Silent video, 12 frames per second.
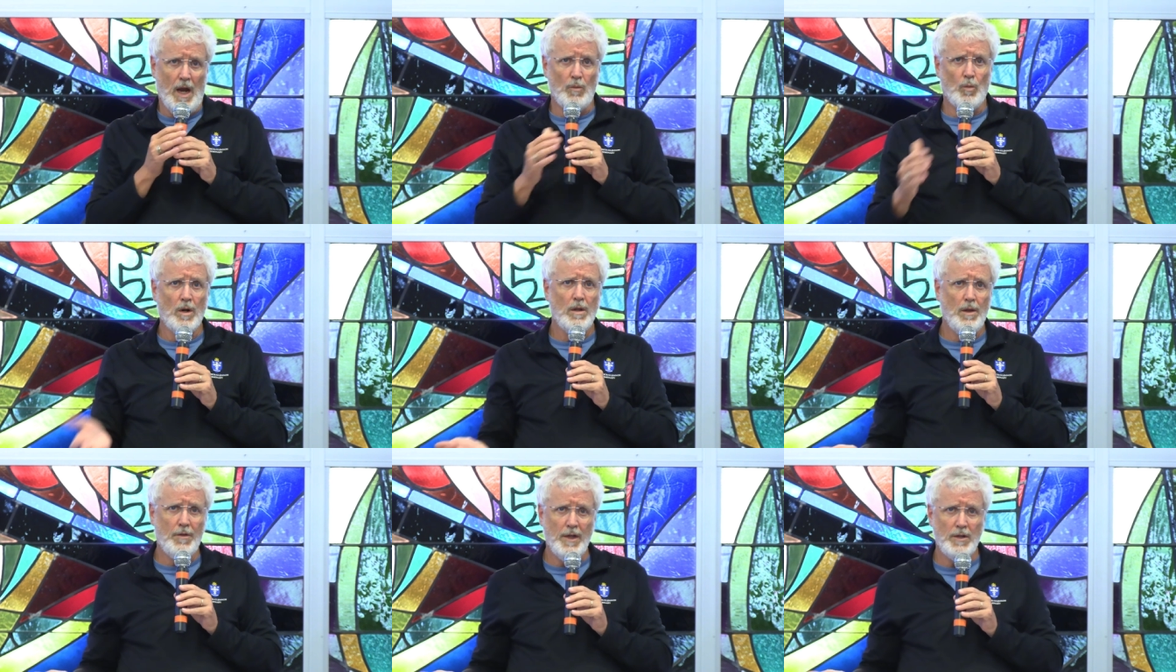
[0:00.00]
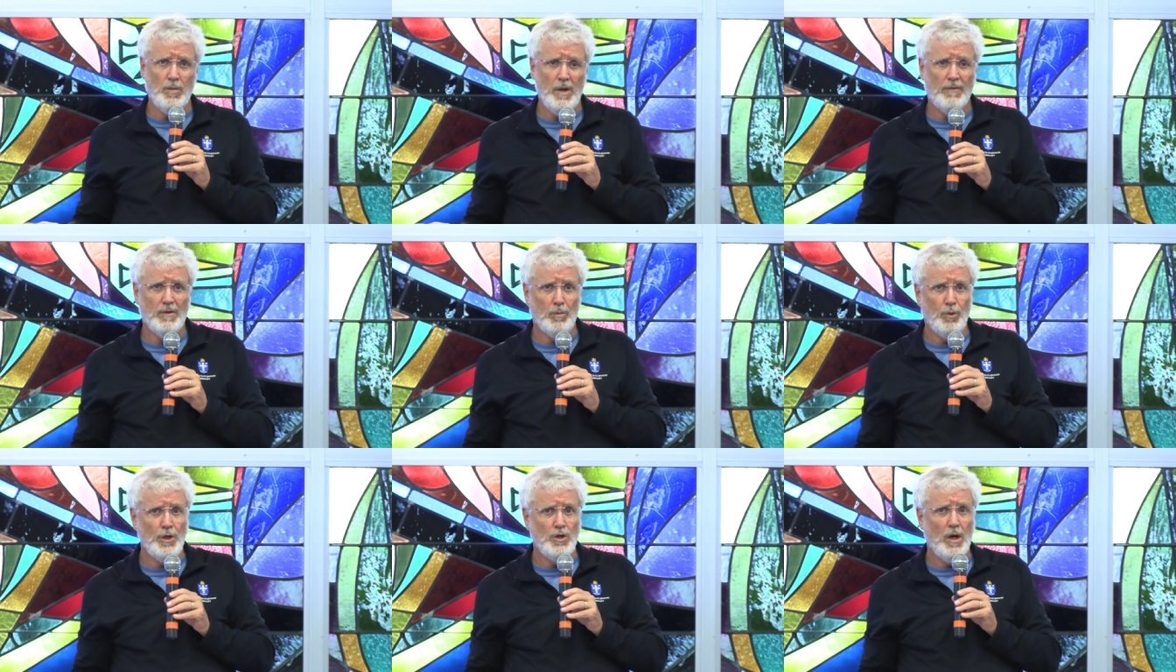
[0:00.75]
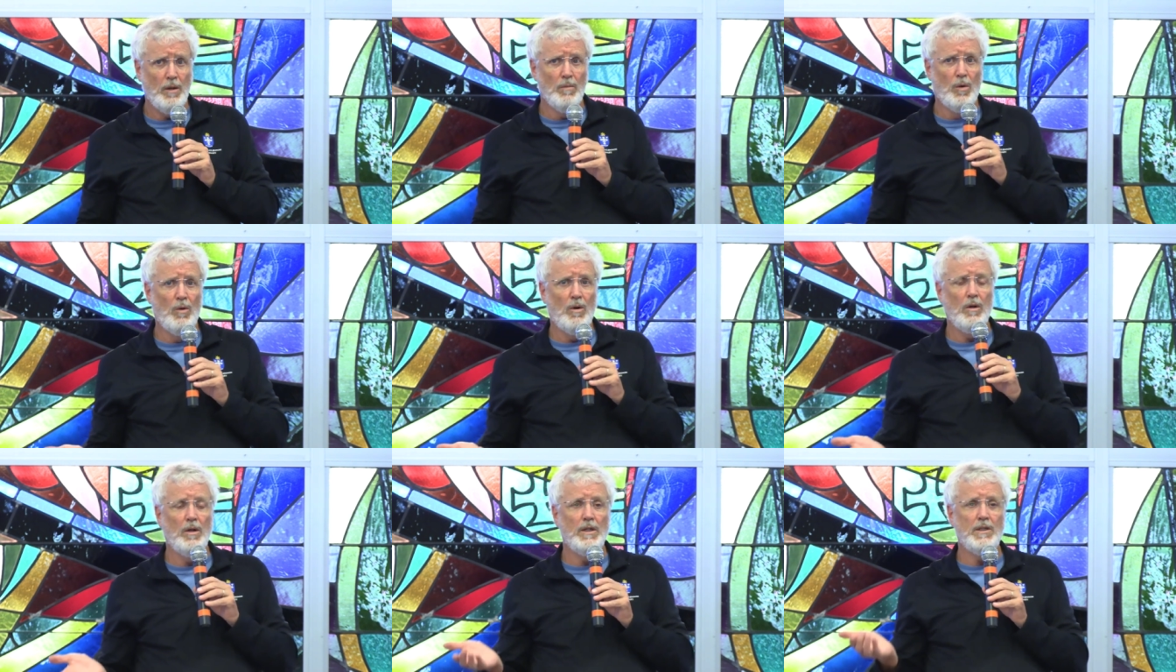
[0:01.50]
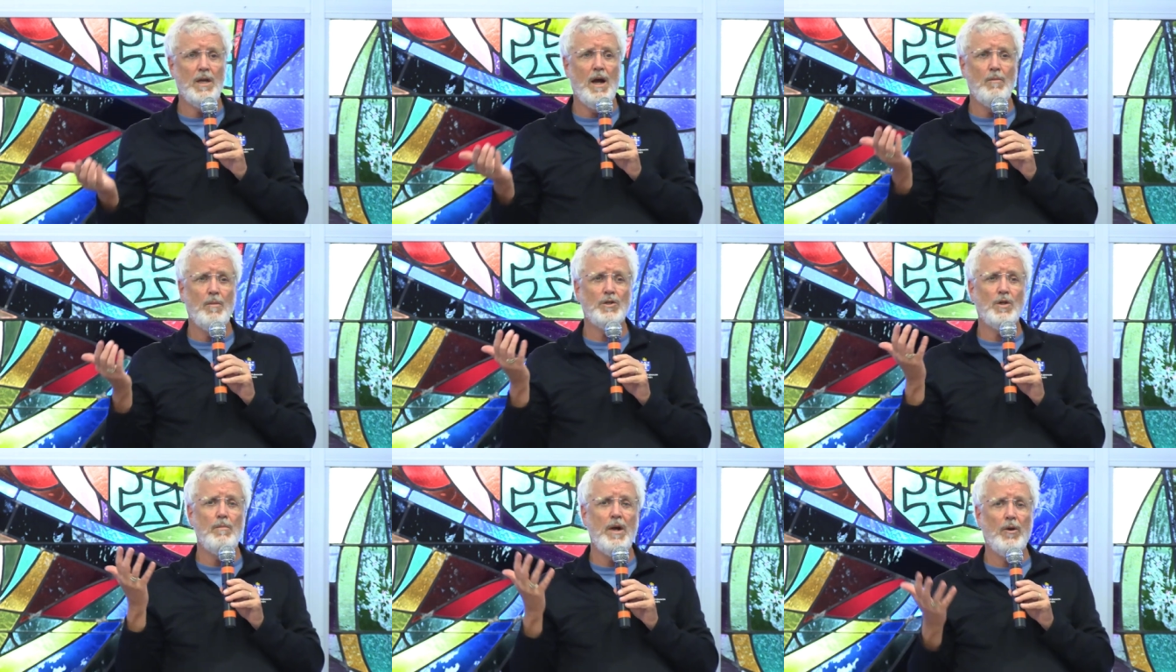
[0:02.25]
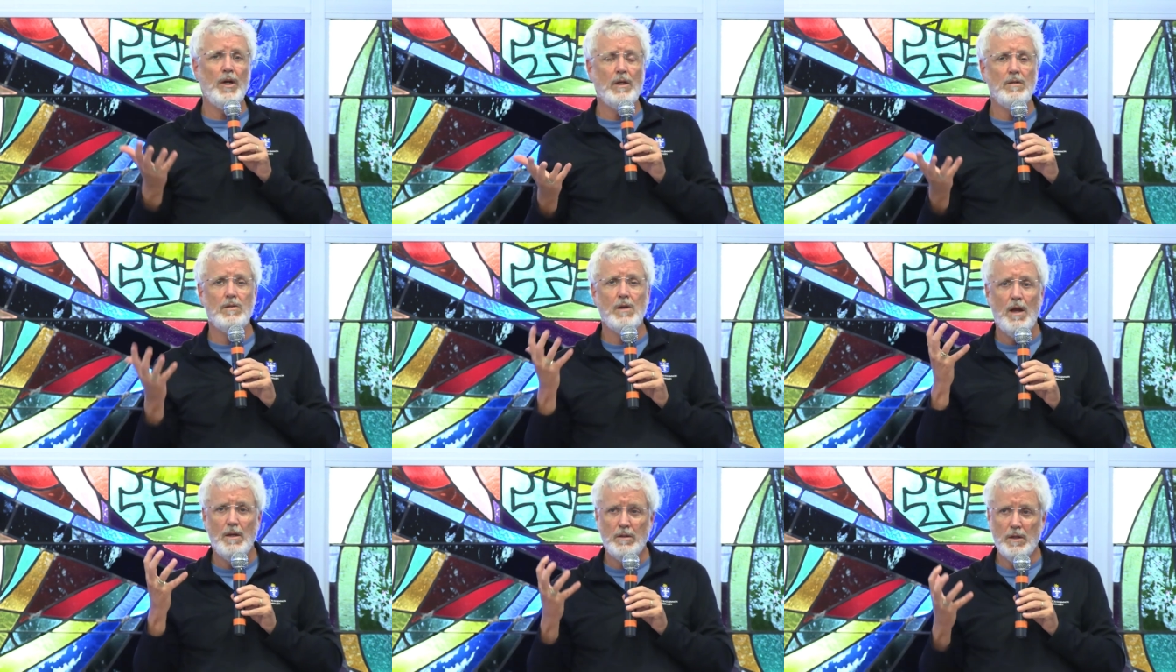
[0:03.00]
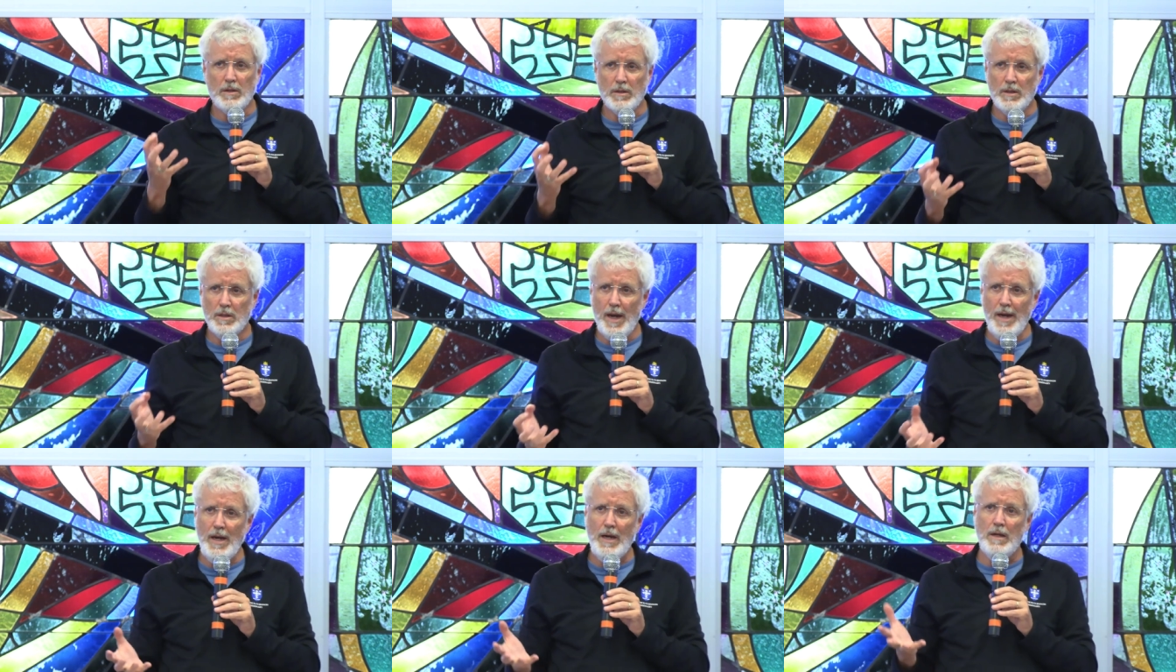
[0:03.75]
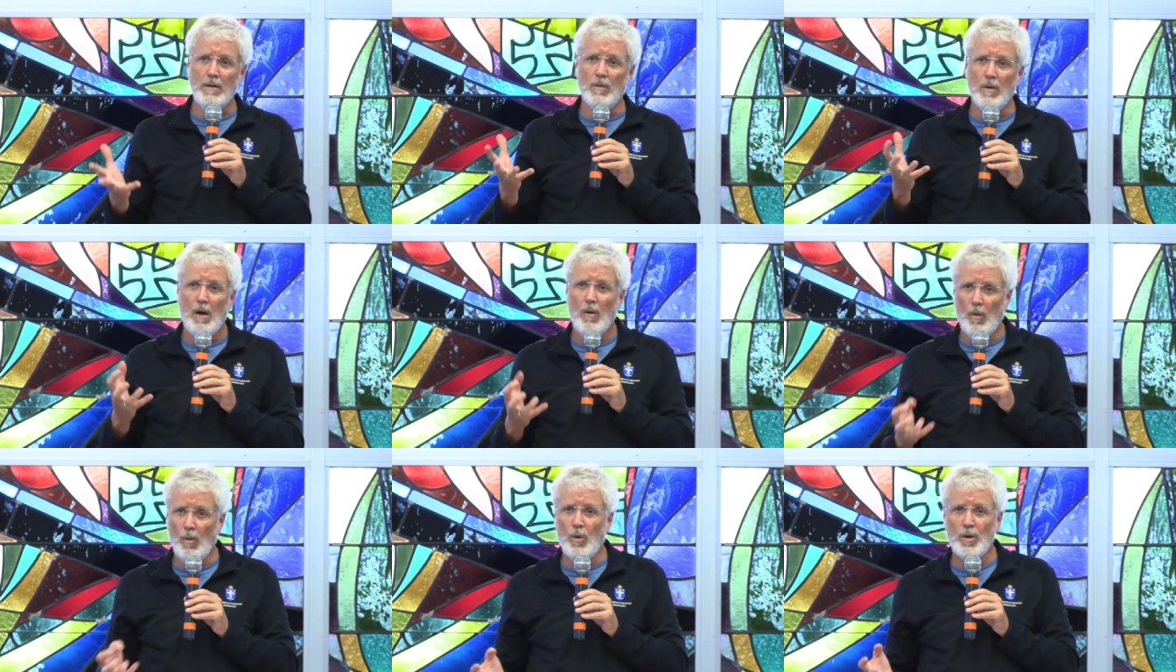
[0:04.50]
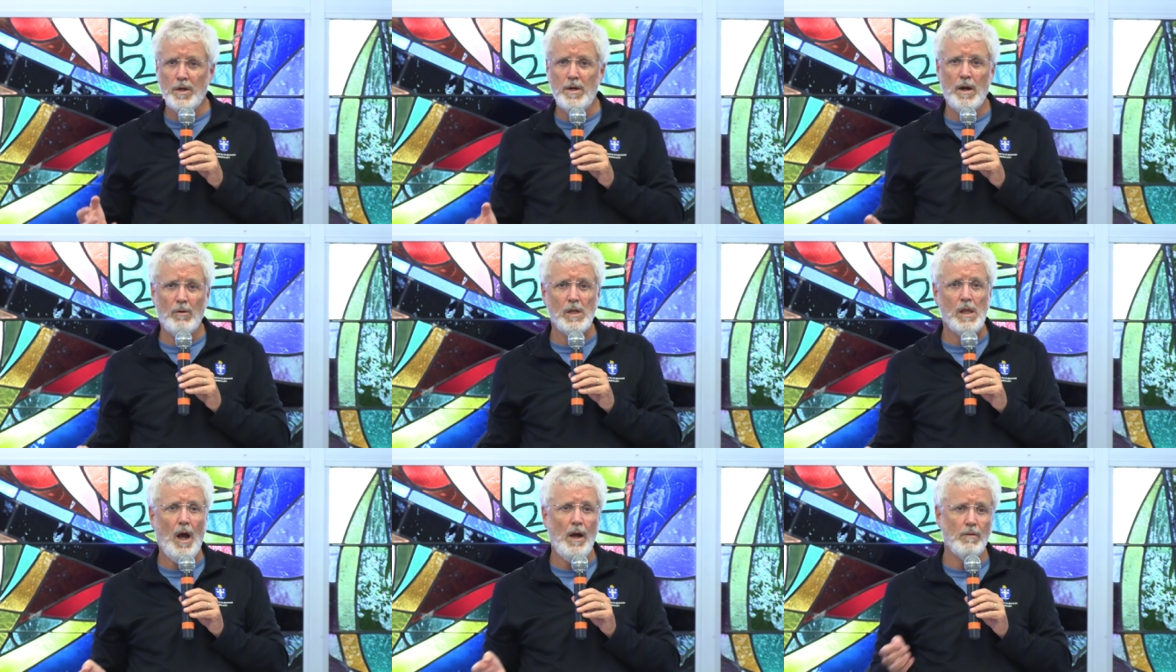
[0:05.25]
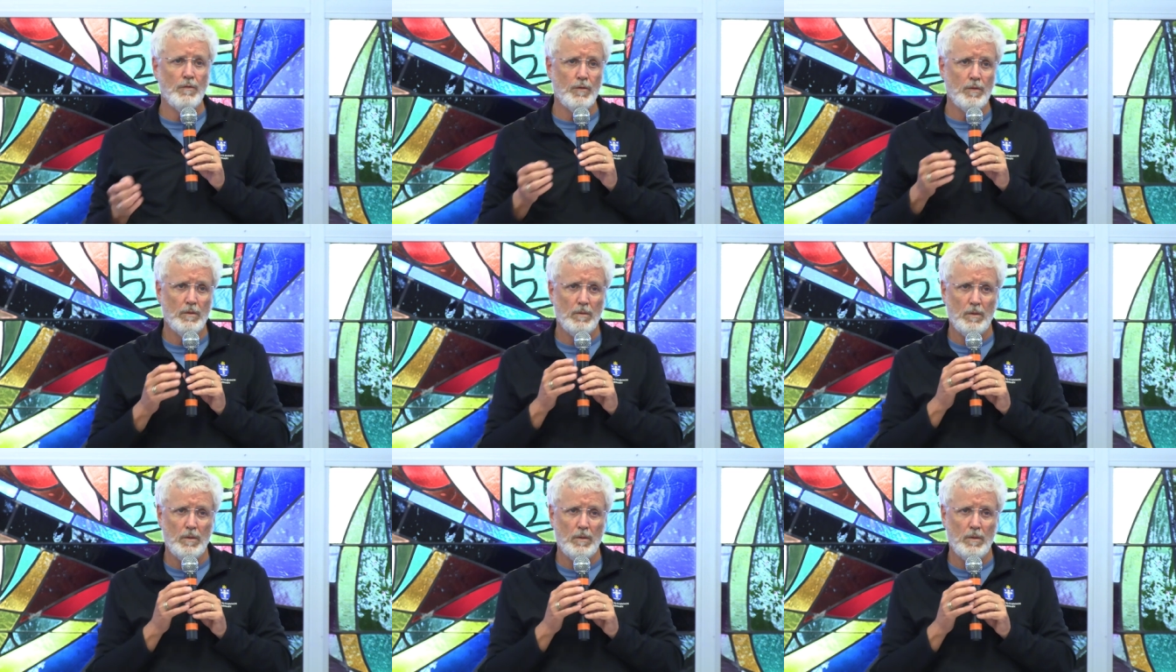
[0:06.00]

And one of the things we have to preach on more is how much Americans disdain ordinary life.